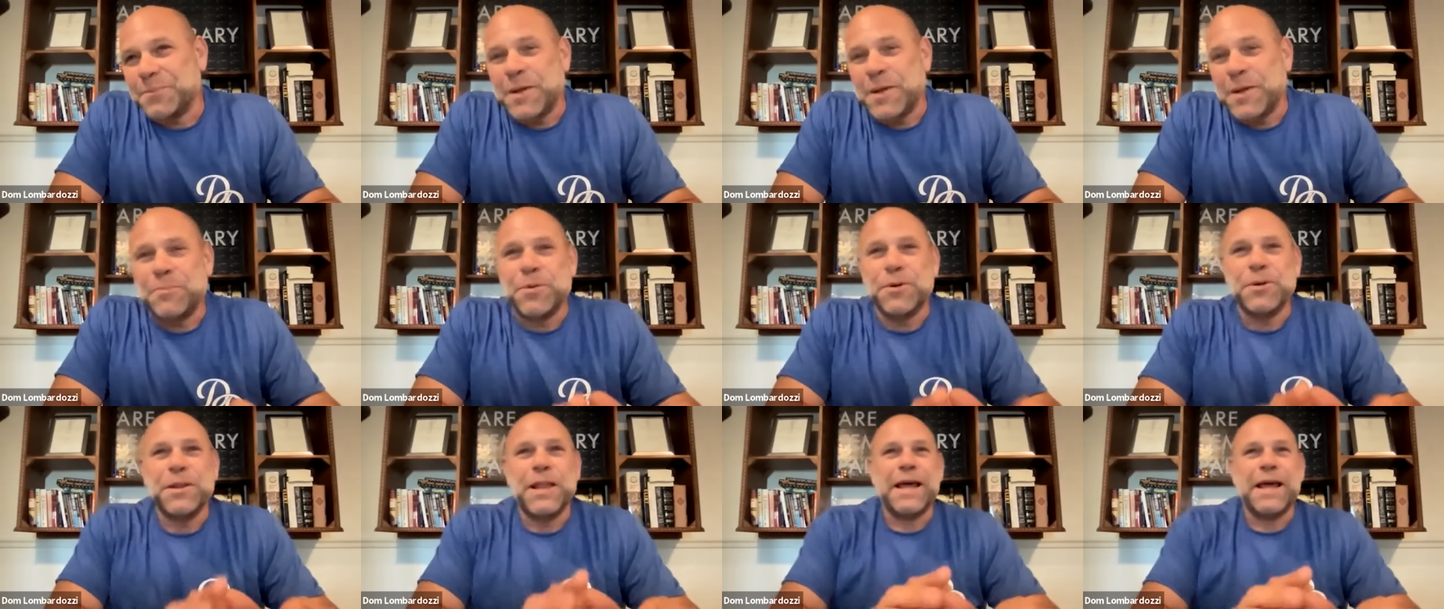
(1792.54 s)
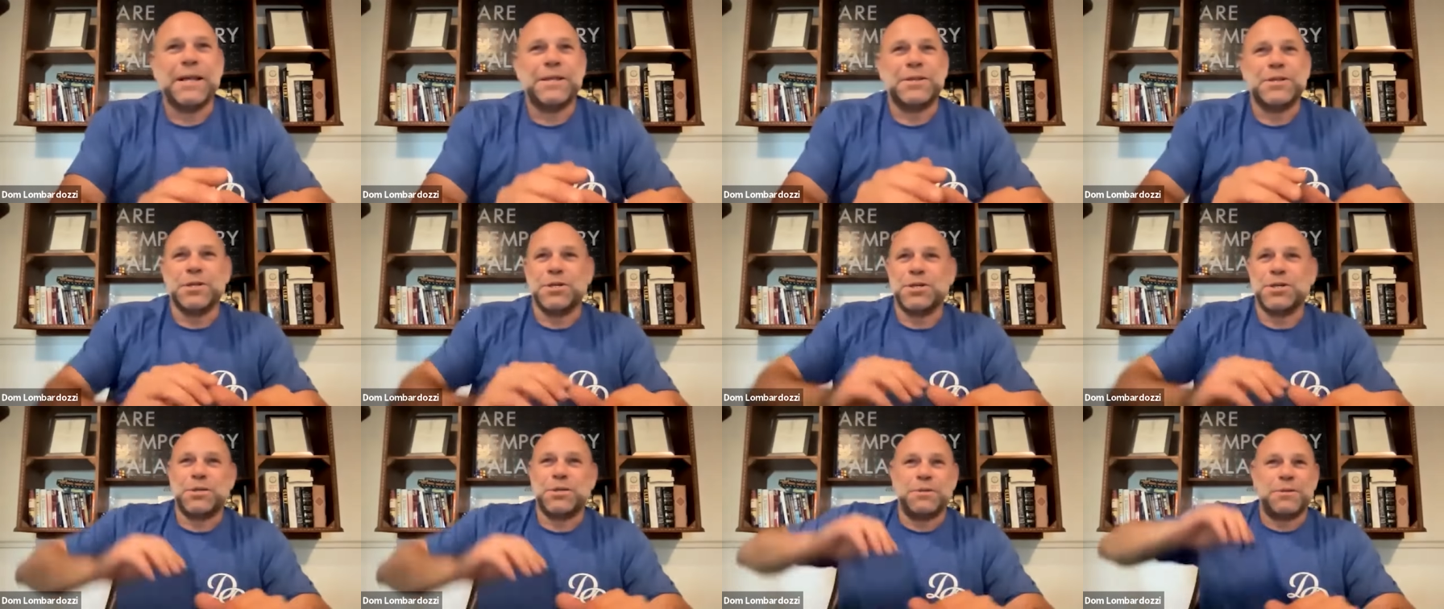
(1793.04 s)
people like
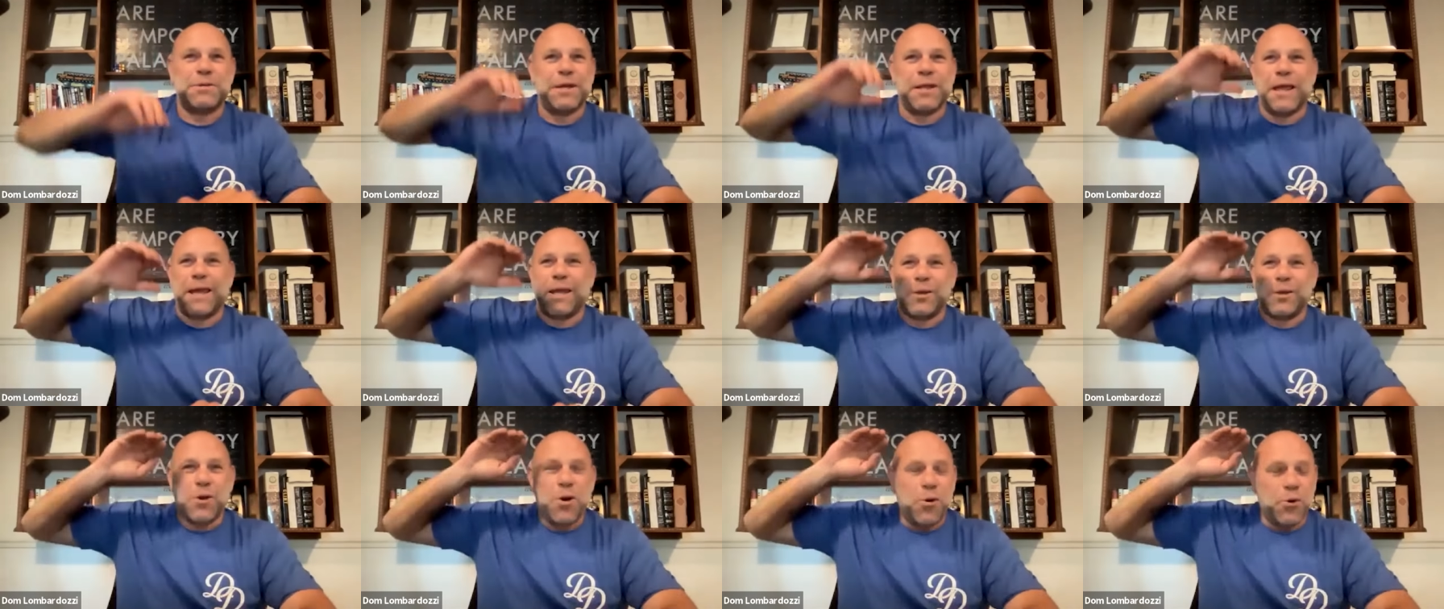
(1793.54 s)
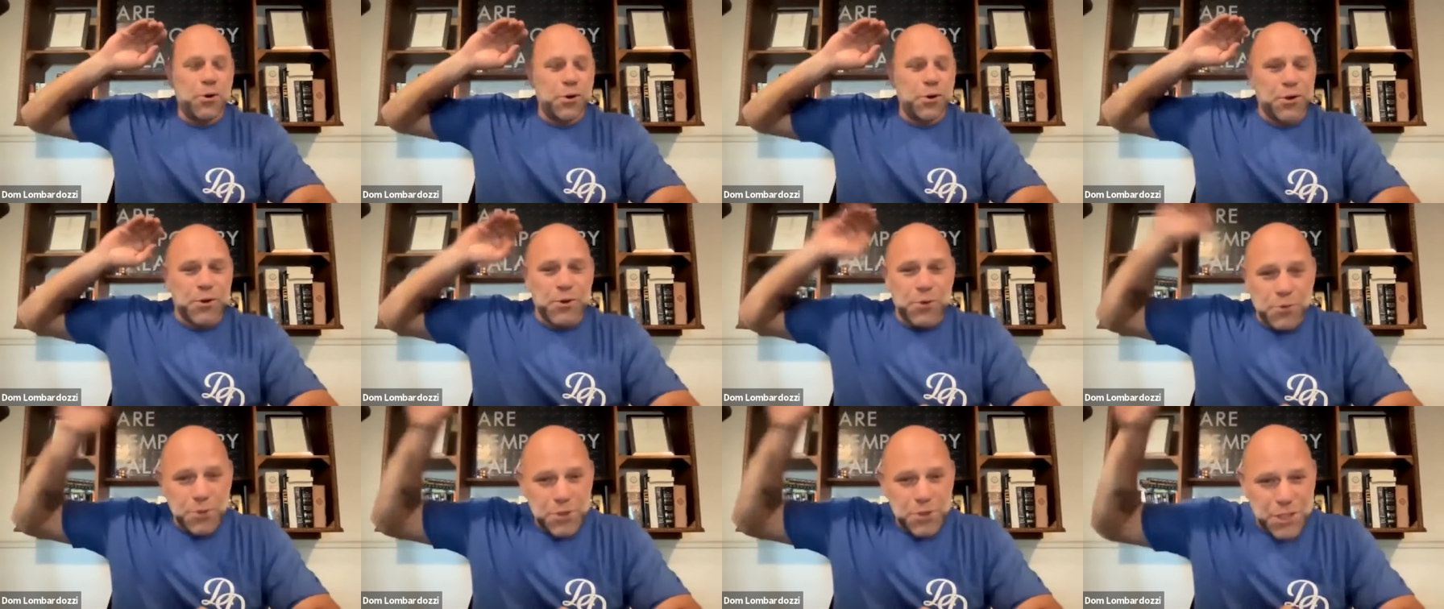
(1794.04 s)
to to like go to
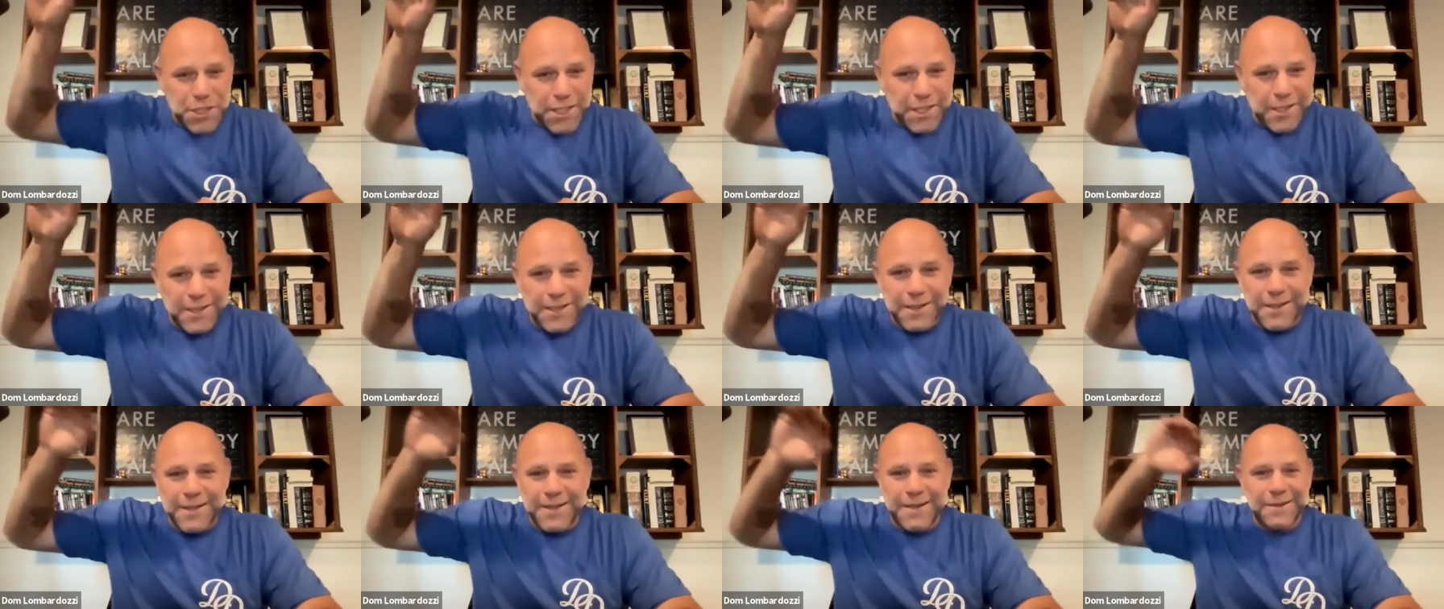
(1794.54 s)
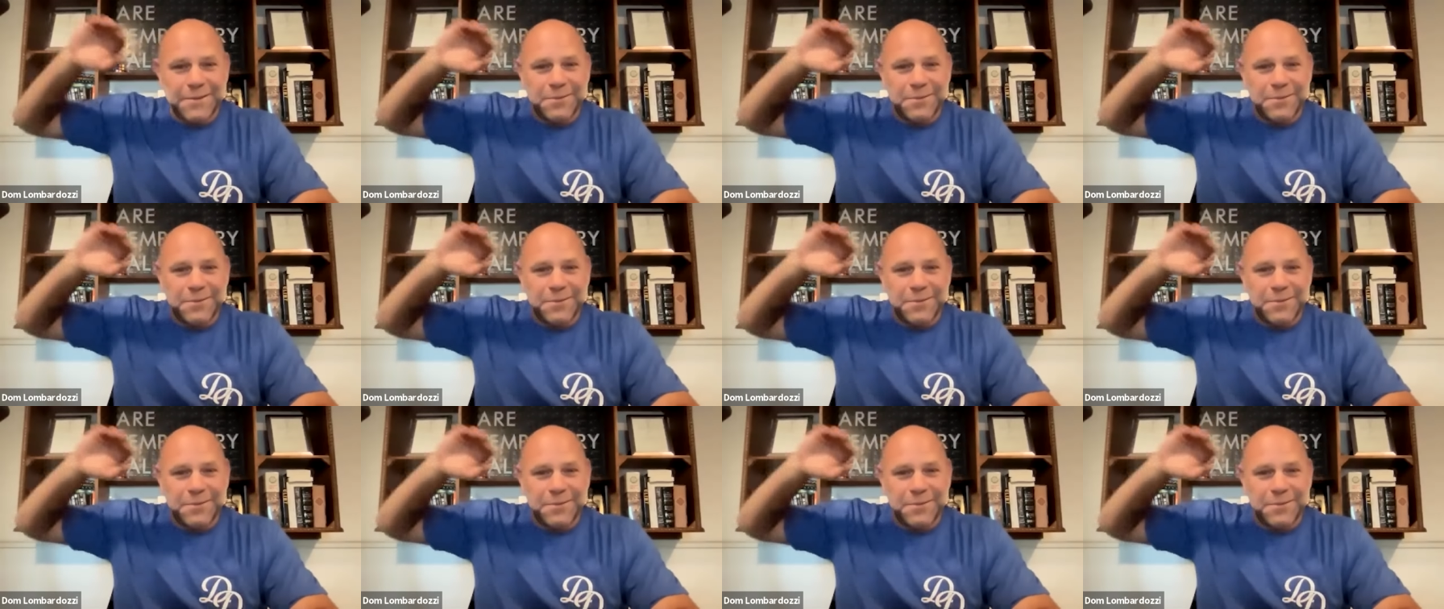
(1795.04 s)
Gucci